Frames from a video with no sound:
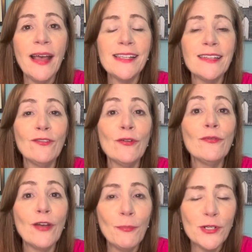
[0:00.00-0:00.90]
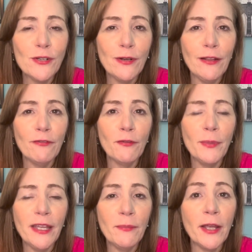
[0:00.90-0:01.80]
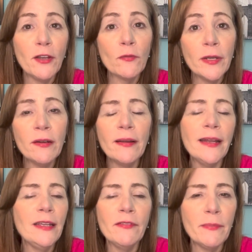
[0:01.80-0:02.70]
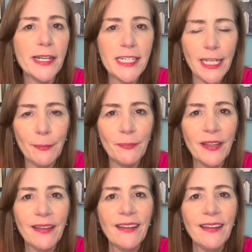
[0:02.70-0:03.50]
as a growth opportunity for me in my career and even my team.